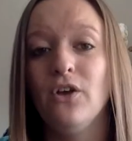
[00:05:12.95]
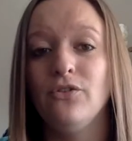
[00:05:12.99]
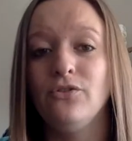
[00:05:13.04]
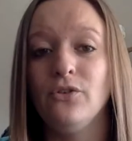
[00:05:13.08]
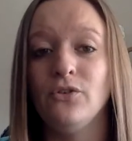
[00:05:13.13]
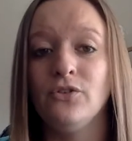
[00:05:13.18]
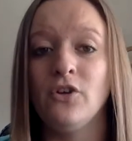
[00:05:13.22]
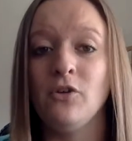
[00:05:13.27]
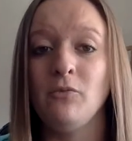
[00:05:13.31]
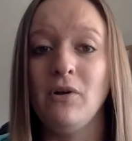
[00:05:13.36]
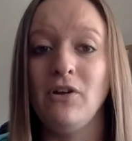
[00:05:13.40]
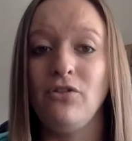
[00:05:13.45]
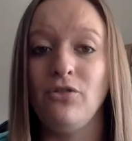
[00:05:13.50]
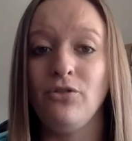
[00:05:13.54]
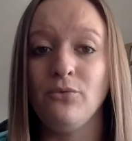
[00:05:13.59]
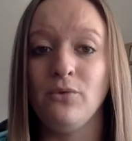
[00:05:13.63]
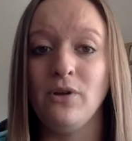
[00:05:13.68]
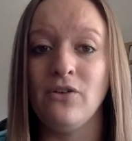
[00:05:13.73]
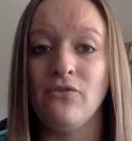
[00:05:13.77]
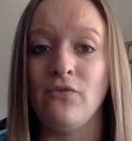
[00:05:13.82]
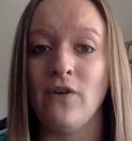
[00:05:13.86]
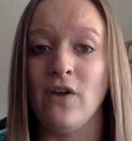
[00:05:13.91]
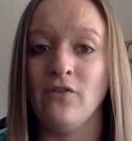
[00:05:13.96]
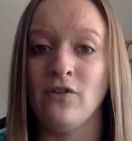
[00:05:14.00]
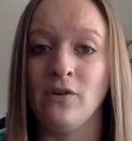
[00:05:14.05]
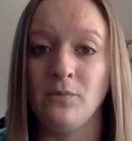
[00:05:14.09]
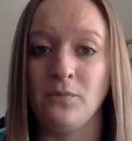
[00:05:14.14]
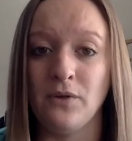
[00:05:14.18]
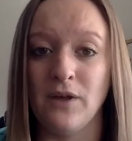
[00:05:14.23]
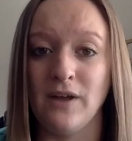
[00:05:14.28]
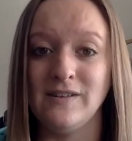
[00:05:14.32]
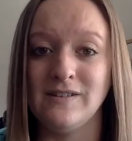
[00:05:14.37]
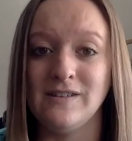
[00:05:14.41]
those are my 3 favorite
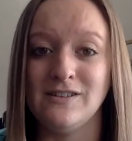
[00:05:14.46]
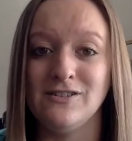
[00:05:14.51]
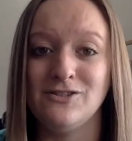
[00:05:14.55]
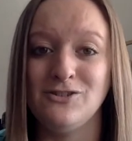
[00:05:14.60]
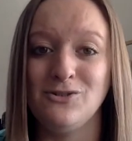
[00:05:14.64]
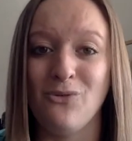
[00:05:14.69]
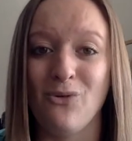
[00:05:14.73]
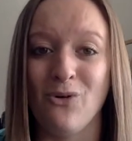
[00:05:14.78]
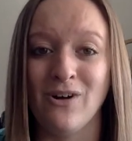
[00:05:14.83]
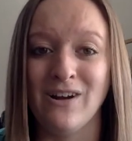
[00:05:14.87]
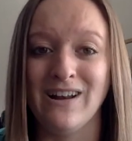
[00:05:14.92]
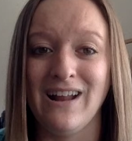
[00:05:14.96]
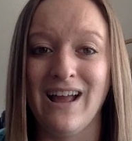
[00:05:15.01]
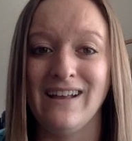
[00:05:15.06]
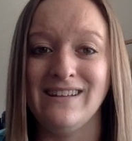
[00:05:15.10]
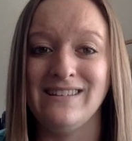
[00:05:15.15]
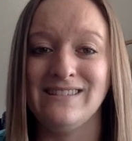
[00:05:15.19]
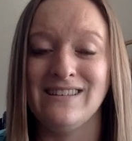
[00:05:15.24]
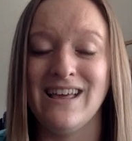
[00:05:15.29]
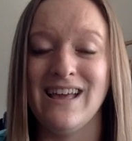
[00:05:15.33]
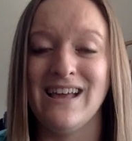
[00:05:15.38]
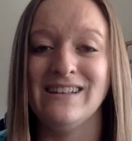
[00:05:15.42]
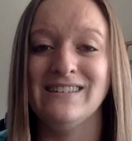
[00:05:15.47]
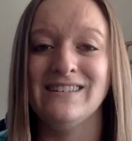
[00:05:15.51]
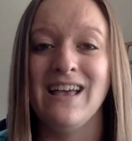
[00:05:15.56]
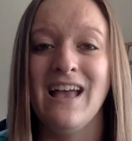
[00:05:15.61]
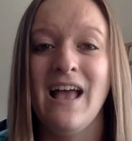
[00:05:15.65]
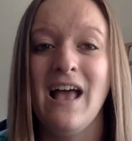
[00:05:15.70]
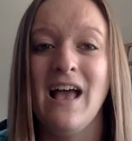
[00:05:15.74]
places to organize things.